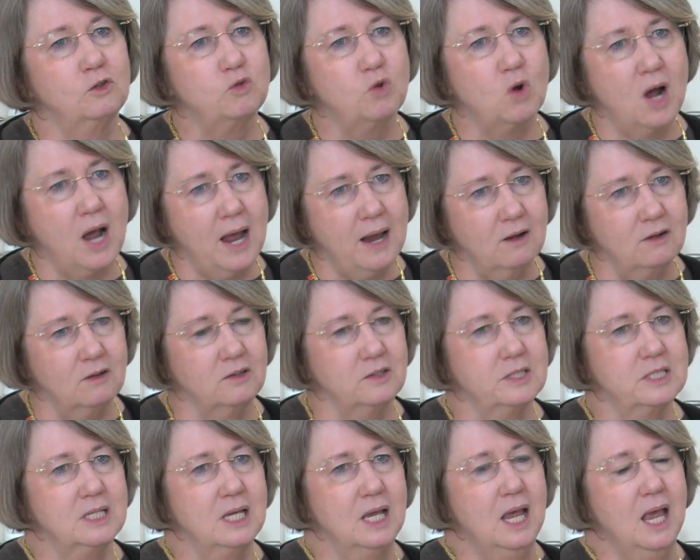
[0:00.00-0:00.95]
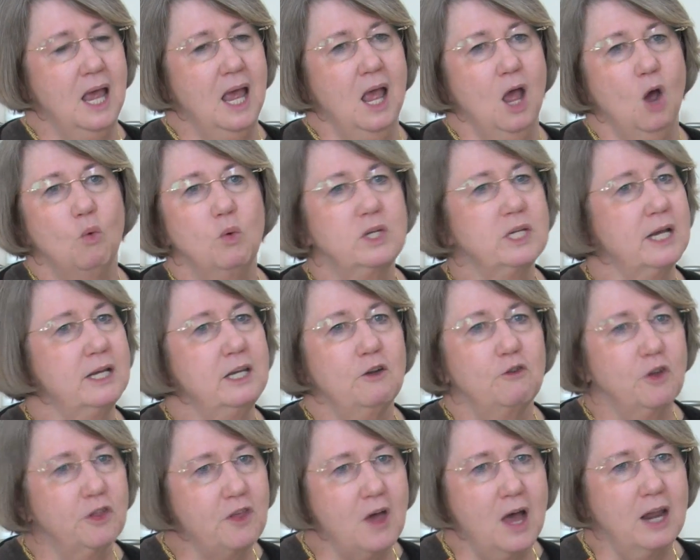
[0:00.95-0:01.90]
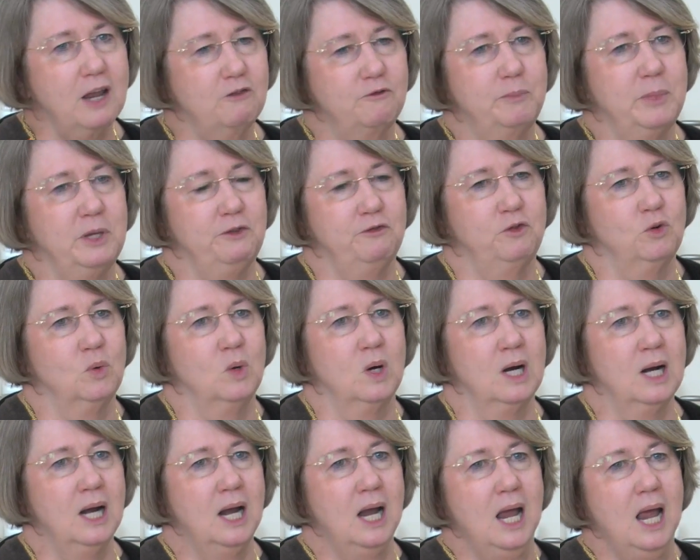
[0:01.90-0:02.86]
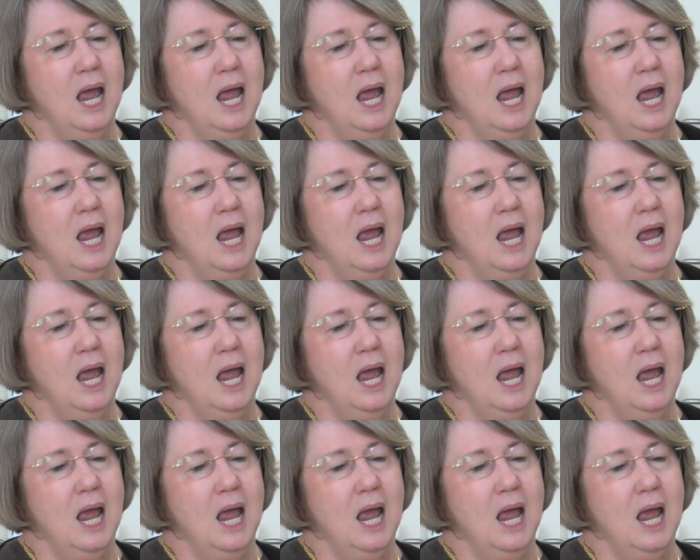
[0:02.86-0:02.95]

trials, which I'd never thought of before.